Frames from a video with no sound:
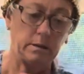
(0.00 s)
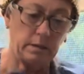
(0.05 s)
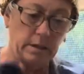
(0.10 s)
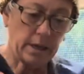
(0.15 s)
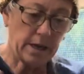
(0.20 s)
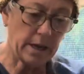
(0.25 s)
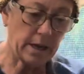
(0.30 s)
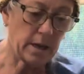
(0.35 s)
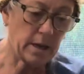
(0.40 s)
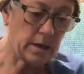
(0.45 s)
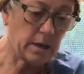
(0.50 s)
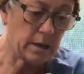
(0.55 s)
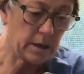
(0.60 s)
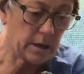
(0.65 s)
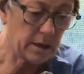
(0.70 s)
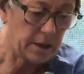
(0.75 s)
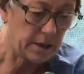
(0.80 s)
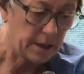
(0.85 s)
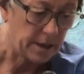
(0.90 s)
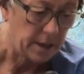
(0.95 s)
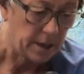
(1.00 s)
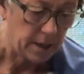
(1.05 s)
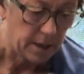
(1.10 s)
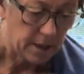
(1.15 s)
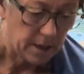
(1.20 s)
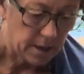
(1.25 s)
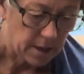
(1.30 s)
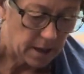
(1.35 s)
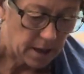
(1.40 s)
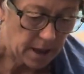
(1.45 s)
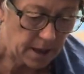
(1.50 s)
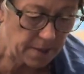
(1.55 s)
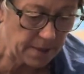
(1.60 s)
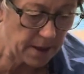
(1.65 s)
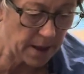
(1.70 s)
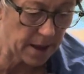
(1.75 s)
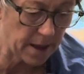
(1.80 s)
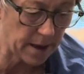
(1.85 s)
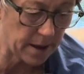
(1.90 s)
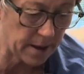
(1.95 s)
Ta-da! And
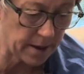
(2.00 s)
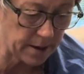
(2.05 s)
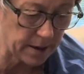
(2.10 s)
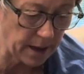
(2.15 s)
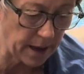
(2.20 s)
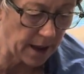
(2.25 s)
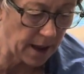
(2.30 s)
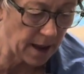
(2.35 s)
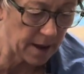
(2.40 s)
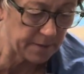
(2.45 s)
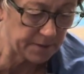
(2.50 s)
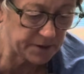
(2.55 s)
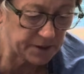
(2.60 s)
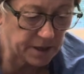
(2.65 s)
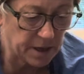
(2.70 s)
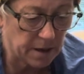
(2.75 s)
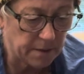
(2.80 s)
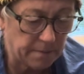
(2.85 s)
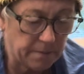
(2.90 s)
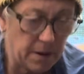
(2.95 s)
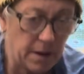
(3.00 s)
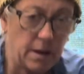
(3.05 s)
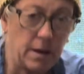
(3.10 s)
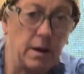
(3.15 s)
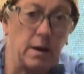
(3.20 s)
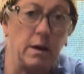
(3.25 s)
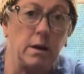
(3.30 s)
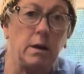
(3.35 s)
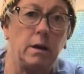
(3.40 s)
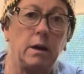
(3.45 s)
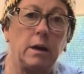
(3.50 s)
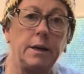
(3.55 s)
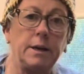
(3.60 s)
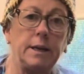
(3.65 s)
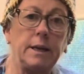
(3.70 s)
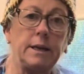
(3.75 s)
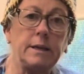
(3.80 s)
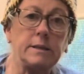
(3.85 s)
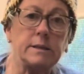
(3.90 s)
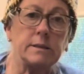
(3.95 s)
then I have some
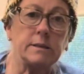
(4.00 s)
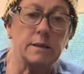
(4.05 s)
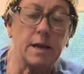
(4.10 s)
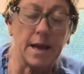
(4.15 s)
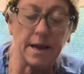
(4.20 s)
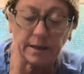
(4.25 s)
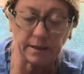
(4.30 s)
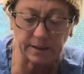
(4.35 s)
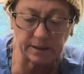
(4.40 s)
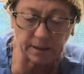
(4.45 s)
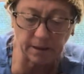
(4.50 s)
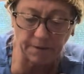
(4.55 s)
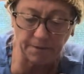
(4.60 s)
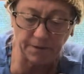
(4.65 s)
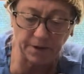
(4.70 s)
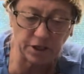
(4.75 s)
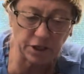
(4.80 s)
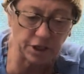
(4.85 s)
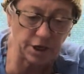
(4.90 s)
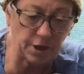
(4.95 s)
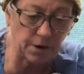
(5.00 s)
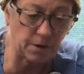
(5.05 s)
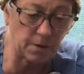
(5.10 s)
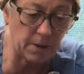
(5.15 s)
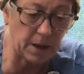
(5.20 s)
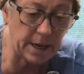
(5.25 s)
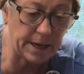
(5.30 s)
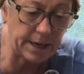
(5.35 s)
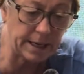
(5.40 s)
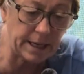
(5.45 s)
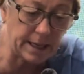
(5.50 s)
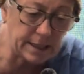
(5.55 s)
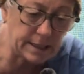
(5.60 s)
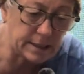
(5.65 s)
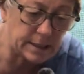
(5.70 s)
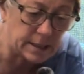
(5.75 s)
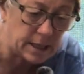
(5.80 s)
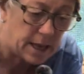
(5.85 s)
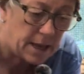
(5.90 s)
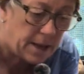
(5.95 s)
undies, ex officio
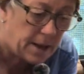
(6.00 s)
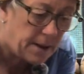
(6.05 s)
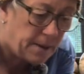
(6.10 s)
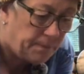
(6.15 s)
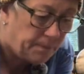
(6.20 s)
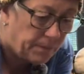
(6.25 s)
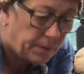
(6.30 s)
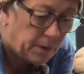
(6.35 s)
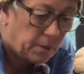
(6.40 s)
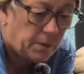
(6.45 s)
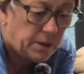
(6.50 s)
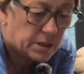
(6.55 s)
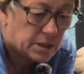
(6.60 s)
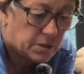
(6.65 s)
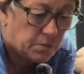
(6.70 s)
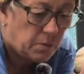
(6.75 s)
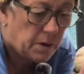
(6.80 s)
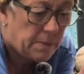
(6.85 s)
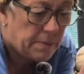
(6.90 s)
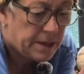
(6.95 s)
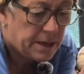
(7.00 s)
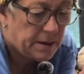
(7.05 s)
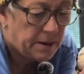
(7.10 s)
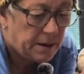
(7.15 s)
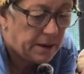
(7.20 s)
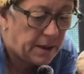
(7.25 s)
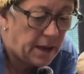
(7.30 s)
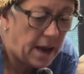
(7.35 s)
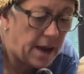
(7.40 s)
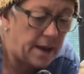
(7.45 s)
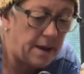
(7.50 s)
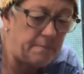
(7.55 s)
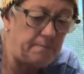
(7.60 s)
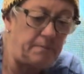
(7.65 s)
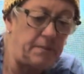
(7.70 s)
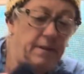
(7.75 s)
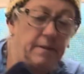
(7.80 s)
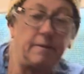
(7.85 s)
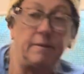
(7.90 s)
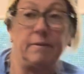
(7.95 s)
undies, which women,
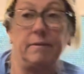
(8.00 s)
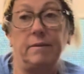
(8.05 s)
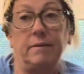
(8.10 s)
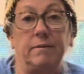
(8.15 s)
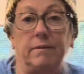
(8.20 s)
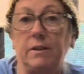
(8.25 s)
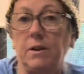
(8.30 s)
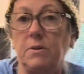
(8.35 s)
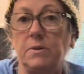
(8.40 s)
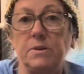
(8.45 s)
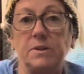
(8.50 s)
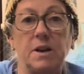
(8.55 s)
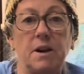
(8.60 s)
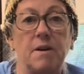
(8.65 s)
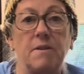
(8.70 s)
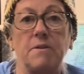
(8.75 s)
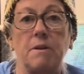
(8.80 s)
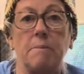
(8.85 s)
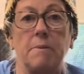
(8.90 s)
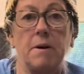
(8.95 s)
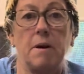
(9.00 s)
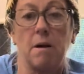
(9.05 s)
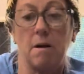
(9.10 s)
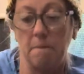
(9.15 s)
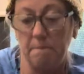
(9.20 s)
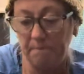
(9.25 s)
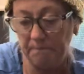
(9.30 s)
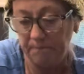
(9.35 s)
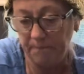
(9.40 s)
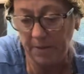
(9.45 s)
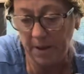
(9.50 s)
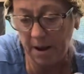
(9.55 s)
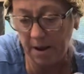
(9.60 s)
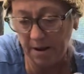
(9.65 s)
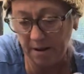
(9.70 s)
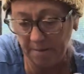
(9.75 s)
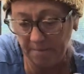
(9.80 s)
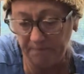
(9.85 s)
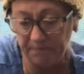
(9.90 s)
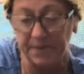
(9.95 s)
those are the bomb.
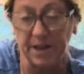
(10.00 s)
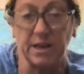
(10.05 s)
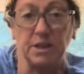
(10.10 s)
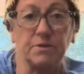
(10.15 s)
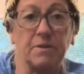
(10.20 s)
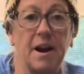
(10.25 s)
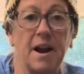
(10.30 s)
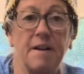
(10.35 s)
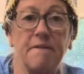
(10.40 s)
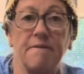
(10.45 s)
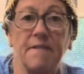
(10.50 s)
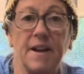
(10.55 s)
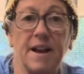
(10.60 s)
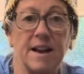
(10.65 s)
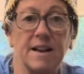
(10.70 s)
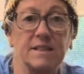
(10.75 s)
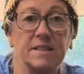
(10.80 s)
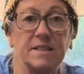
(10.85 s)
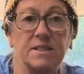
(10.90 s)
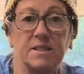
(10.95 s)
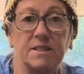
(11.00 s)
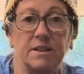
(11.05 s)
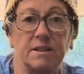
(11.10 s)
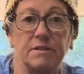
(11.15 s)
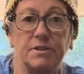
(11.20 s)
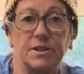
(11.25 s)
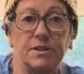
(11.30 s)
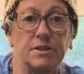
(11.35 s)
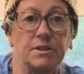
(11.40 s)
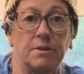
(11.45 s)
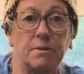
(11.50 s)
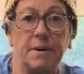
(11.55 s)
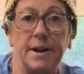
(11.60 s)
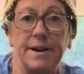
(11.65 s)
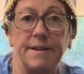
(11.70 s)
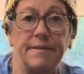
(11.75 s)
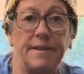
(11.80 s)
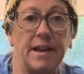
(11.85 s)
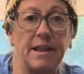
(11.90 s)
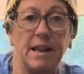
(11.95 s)
They dry fast. They're just
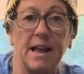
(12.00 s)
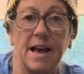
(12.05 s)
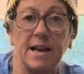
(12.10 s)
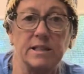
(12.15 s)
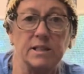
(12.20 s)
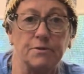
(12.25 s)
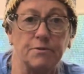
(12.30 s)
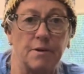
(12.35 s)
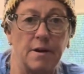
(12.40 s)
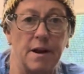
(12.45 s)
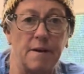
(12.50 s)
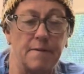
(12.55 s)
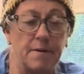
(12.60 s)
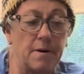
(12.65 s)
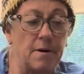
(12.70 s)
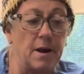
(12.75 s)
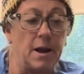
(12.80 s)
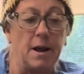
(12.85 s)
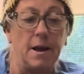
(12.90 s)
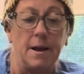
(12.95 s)
great. They last forever.